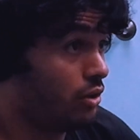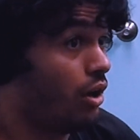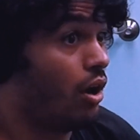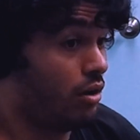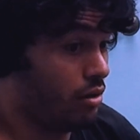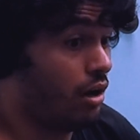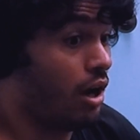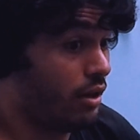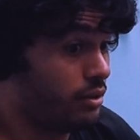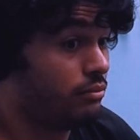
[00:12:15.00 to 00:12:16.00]

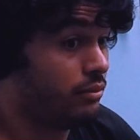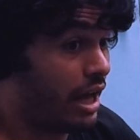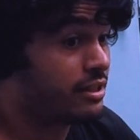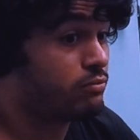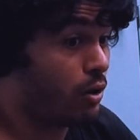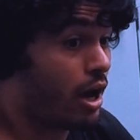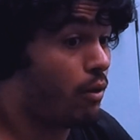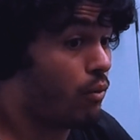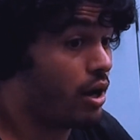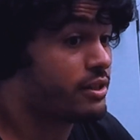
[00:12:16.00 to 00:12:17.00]
No, that's why I
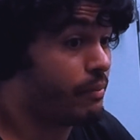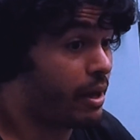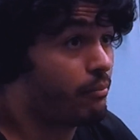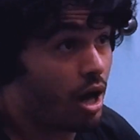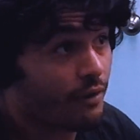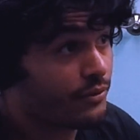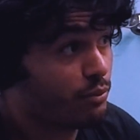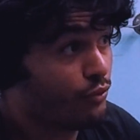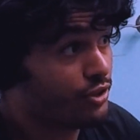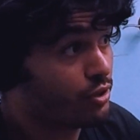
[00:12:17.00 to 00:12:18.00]
wanted to make a mafia
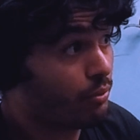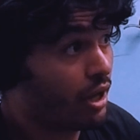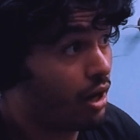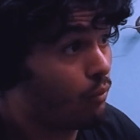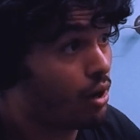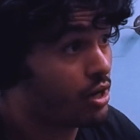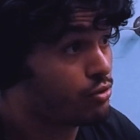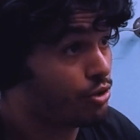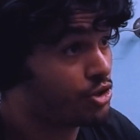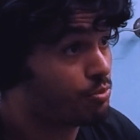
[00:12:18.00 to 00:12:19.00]
movie so bad. I wanted
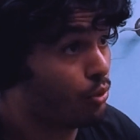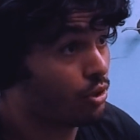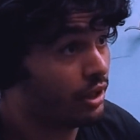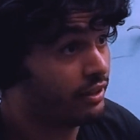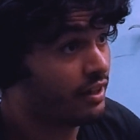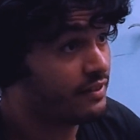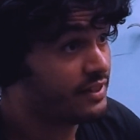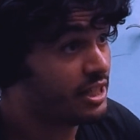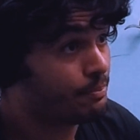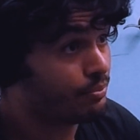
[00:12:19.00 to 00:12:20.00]
to explore like the
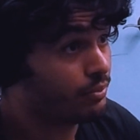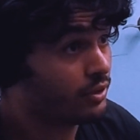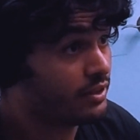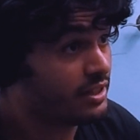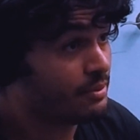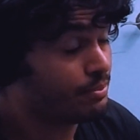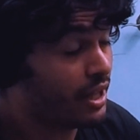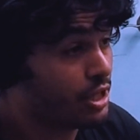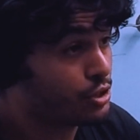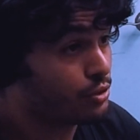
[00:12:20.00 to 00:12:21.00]
deep
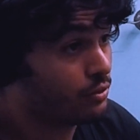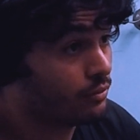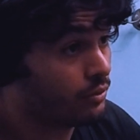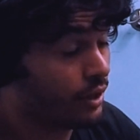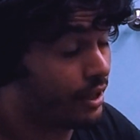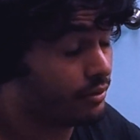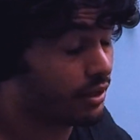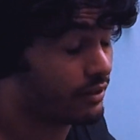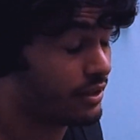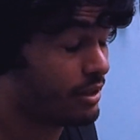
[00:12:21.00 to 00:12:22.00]
nature, like
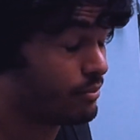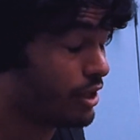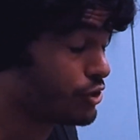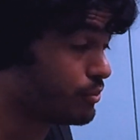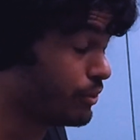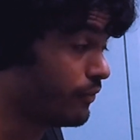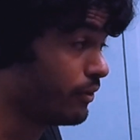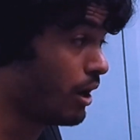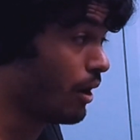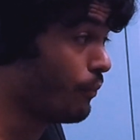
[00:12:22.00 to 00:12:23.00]
not the deep nature, but
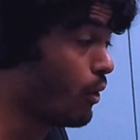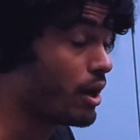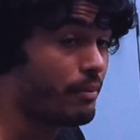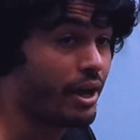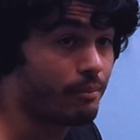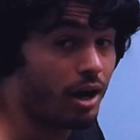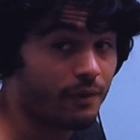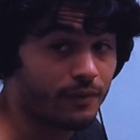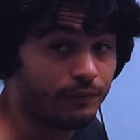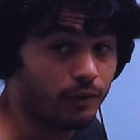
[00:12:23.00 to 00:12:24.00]
I want to make a
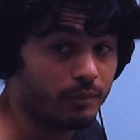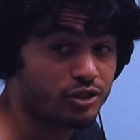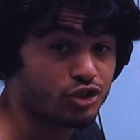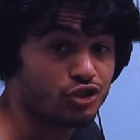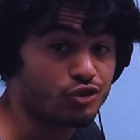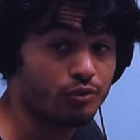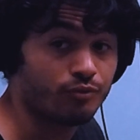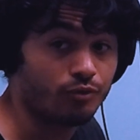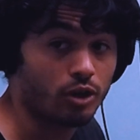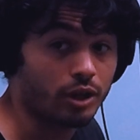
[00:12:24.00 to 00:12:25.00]
mafia film. It's just so
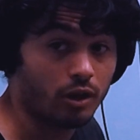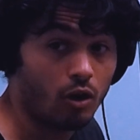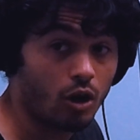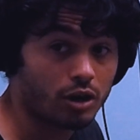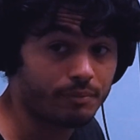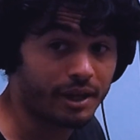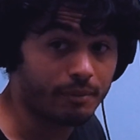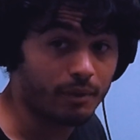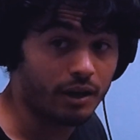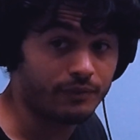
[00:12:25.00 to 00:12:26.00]
fucking hard to make a
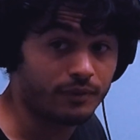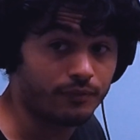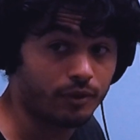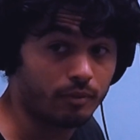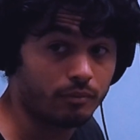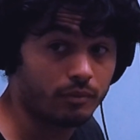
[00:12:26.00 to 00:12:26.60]
mafia film.